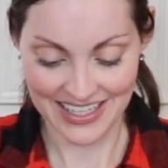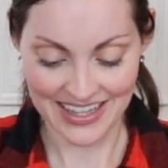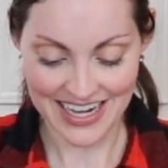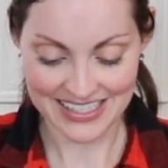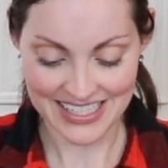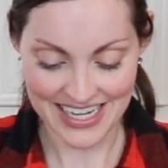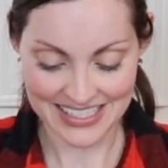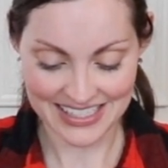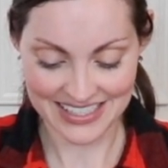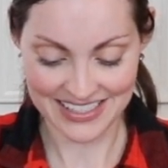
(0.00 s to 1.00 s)
Get a lot of
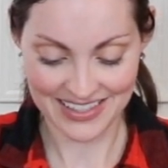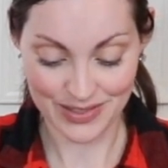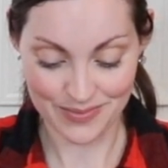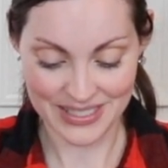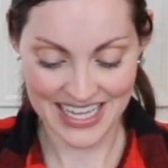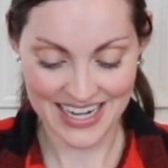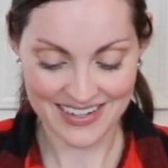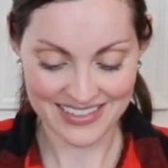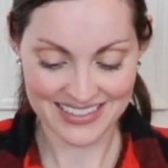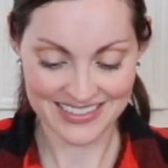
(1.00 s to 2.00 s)
sauce, a little potato.